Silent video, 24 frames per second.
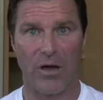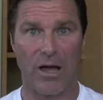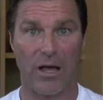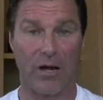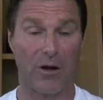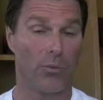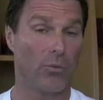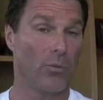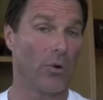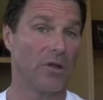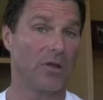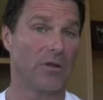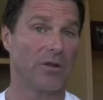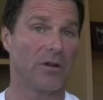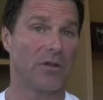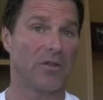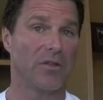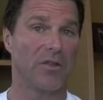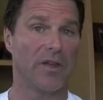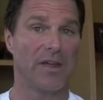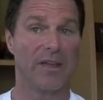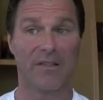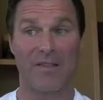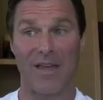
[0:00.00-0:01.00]
I don't want you to
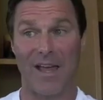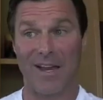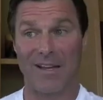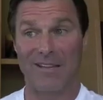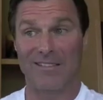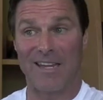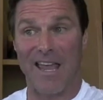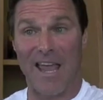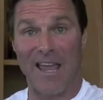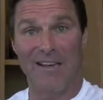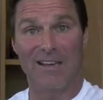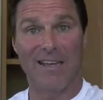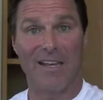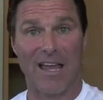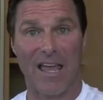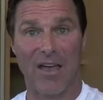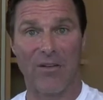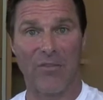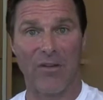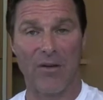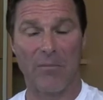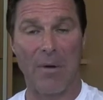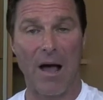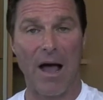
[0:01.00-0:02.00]
think that attending
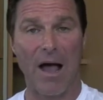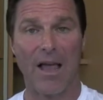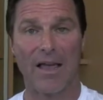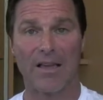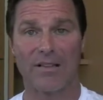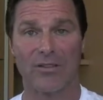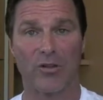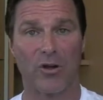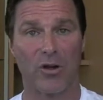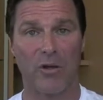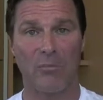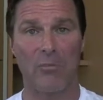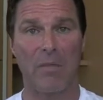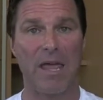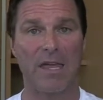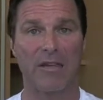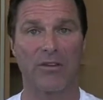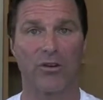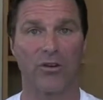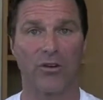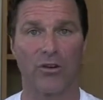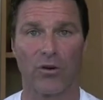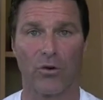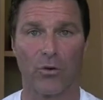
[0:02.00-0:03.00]
FMI is going to
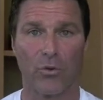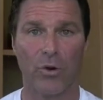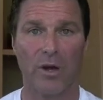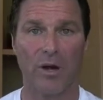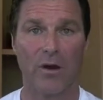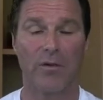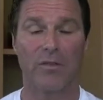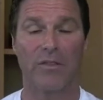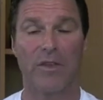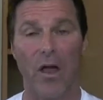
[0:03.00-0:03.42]
make your career.